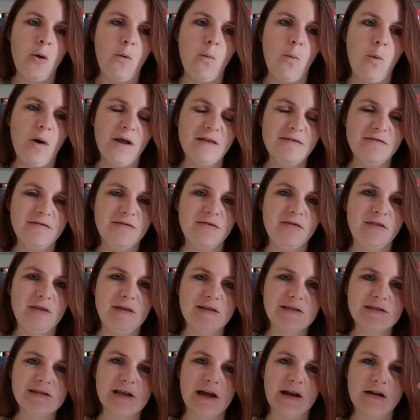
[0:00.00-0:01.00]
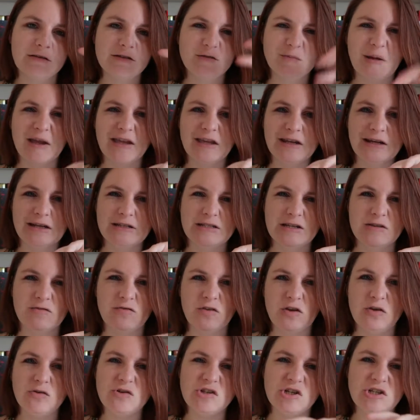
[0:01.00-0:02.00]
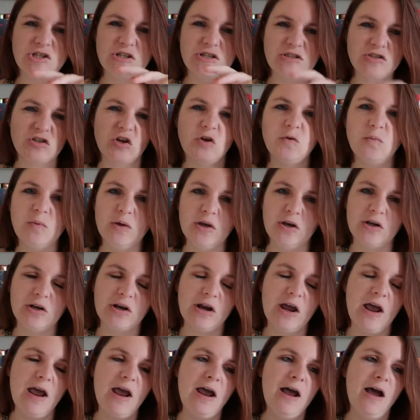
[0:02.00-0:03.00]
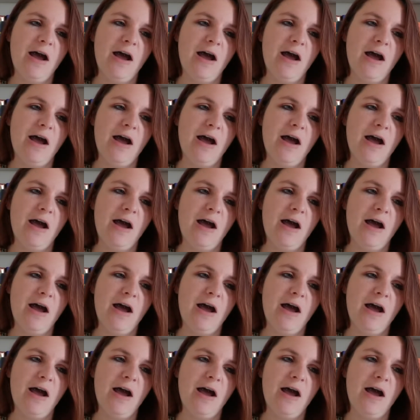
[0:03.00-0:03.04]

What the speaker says: with this kind of speculative future dystopian.